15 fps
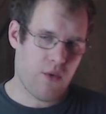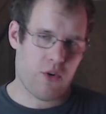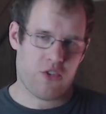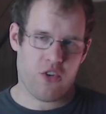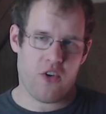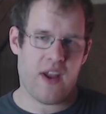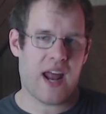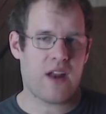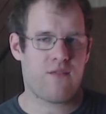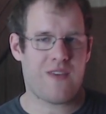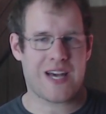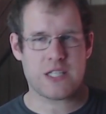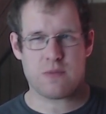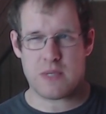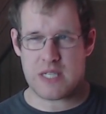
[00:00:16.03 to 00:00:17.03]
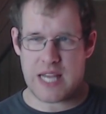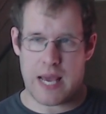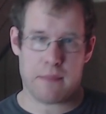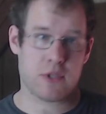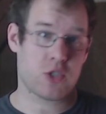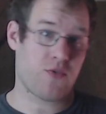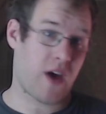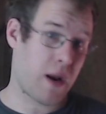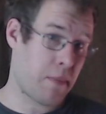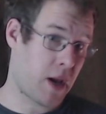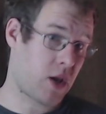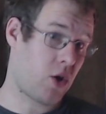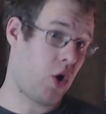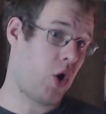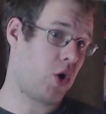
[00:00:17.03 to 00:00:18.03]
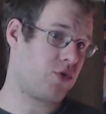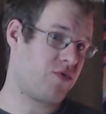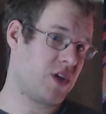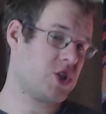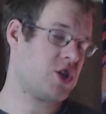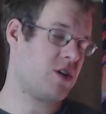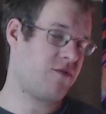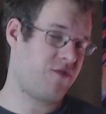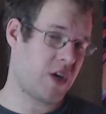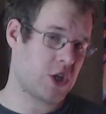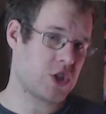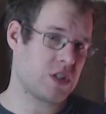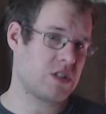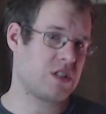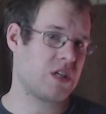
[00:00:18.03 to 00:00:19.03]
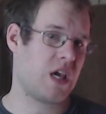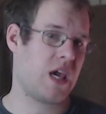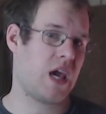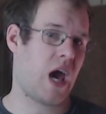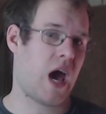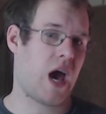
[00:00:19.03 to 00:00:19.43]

return on investment, damage divided by gold, vision efficiency,